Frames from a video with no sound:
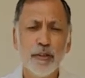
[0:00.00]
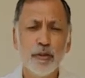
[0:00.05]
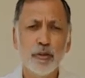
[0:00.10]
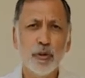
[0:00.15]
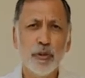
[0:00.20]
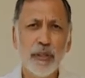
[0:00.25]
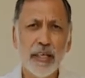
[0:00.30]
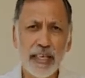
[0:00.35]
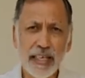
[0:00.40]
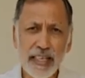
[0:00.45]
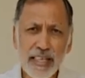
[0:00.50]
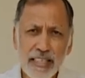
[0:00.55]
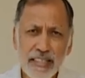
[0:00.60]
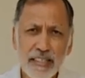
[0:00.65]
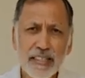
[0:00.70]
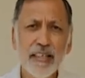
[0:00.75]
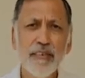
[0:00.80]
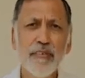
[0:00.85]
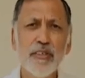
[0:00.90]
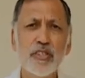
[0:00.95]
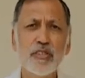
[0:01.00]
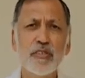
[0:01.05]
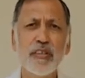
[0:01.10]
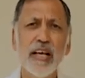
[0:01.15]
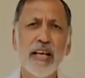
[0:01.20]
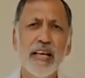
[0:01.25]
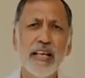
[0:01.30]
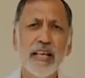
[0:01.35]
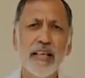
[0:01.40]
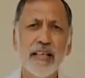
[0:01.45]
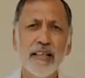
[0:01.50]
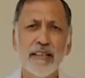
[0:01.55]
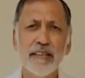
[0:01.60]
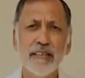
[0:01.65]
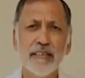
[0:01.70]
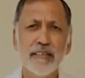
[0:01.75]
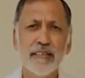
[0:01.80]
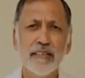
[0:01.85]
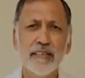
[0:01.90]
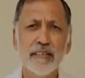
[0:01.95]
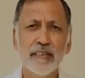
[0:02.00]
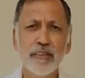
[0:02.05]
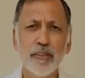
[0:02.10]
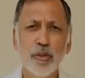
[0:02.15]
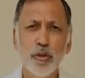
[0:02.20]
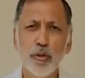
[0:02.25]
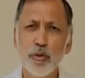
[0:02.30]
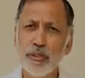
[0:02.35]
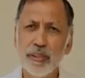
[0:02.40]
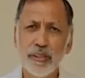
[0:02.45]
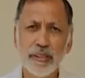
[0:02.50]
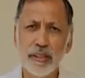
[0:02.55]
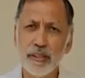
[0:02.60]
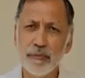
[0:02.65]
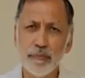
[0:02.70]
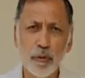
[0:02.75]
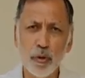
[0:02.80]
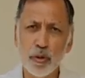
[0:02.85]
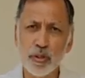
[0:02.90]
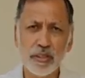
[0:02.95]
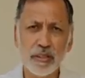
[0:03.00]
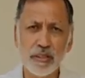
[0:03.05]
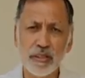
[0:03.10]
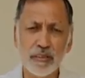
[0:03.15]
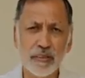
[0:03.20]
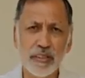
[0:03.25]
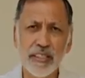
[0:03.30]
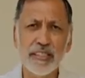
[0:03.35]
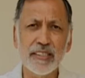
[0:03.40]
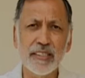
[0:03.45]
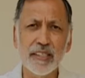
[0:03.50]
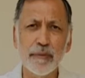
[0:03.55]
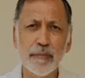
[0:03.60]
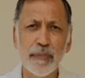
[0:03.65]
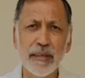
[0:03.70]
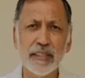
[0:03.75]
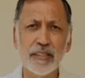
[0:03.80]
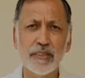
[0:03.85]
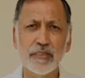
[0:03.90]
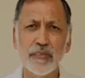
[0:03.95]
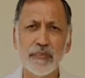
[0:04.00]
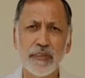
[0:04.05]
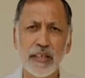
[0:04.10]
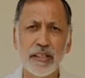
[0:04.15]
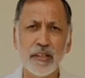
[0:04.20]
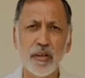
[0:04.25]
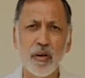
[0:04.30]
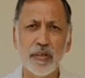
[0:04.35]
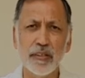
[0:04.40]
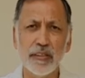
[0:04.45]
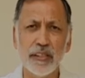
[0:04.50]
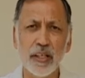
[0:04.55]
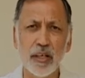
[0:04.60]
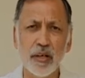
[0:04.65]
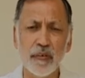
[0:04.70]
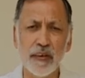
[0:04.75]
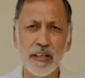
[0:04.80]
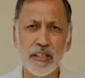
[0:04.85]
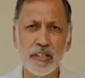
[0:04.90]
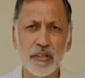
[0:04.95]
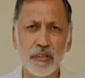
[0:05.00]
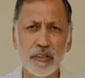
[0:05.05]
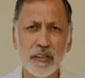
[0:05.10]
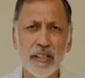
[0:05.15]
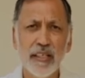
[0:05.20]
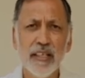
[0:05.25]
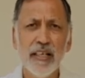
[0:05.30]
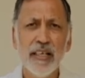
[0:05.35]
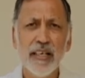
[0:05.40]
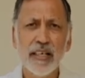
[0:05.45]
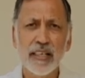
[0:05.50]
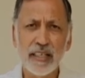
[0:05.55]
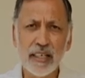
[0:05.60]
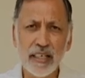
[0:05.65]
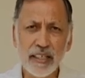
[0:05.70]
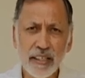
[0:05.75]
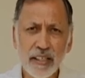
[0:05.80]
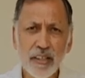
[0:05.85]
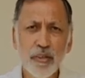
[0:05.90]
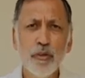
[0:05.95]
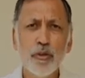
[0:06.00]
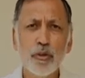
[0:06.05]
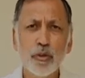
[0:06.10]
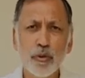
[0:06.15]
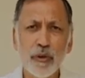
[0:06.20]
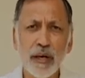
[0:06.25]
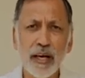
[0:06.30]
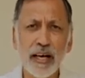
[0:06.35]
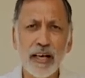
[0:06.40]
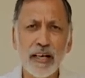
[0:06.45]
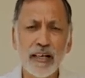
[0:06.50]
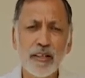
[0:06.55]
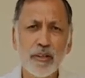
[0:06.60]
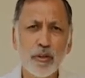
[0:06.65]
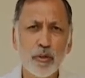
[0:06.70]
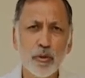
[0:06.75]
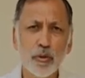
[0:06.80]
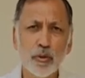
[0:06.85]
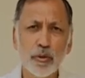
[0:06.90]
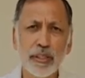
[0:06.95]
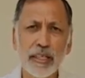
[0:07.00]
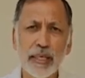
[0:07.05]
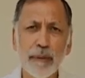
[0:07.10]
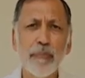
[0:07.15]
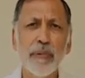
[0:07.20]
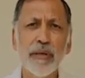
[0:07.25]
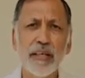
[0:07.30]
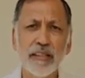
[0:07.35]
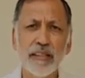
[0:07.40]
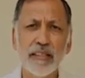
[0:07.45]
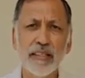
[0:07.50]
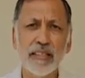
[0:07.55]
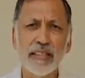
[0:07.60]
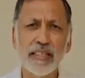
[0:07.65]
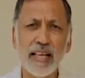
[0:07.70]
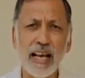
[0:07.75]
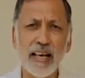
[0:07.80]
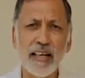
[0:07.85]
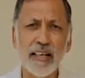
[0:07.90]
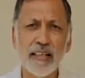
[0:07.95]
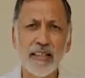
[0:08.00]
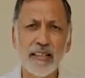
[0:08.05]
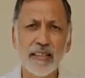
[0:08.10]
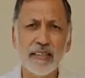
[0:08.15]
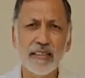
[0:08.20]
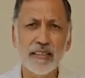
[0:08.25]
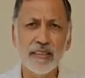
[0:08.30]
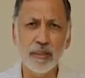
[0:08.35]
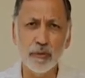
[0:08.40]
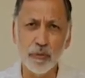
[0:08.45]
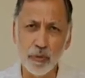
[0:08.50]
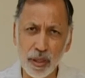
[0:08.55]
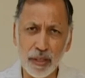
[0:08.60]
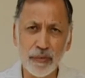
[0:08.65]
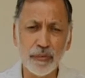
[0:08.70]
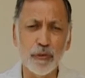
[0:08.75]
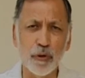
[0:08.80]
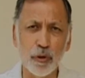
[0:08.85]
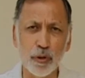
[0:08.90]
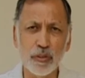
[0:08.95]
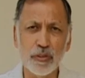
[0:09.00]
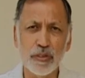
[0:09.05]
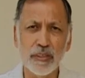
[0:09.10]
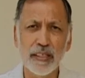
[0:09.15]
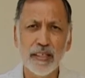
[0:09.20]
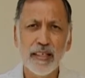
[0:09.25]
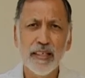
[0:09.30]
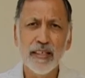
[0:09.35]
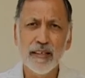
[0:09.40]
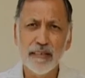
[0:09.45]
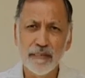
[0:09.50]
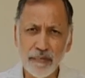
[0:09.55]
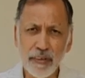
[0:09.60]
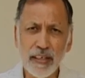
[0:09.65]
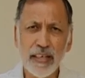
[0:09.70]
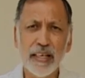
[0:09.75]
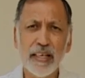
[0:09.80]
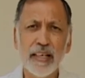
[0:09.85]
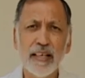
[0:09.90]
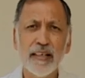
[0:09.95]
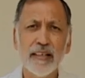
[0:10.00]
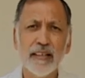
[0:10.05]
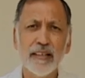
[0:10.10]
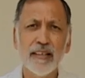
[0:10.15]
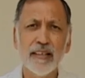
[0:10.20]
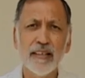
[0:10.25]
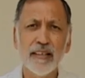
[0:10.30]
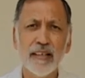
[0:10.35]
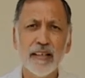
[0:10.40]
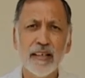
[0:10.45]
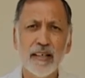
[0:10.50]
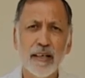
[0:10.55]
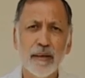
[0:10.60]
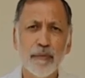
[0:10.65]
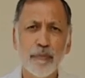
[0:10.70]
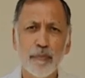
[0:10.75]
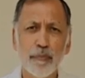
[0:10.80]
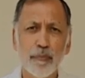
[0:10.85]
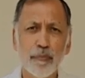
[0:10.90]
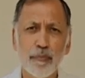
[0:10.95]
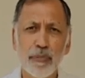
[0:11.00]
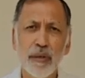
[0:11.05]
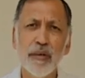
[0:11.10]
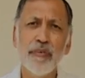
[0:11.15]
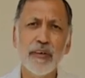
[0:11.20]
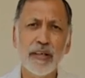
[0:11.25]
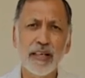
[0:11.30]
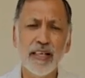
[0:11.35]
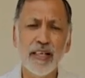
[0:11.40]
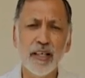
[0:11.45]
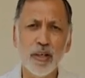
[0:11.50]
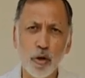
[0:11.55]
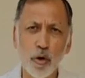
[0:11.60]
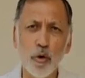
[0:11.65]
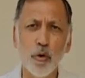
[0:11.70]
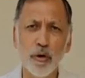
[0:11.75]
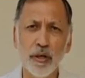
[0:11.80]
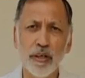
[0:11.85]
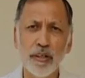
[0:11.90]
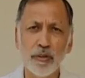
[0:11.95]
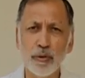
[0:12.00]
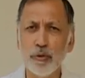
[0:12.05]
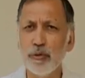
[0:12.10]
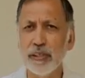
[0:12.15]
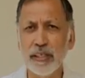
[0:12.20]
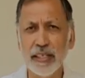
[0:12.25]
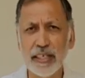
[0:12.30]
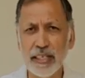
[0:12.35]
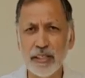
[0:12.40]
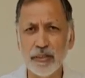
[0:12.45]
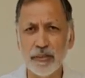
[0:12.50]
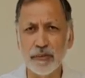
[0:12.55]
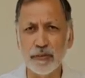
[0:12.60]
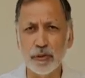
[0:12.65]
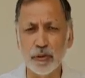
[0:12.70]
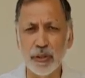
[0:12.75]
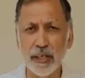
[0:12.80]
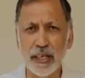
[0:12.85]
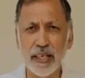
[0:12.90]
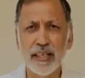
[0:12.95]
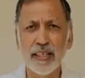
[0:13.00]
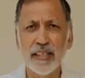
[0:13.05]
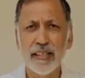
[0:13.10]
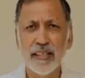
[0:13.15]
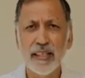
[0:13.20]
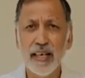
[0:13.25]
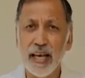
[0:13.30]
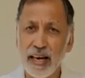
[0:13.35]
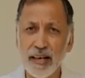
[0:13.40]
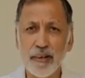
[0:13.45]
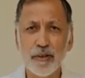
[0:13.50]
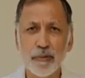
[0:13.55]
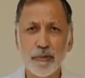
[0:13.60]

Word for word: So the in-service training using the most recent methods of technology and innovation continue to add to keeping the talent, the workforce very uh, perfectly honed to the needs of today and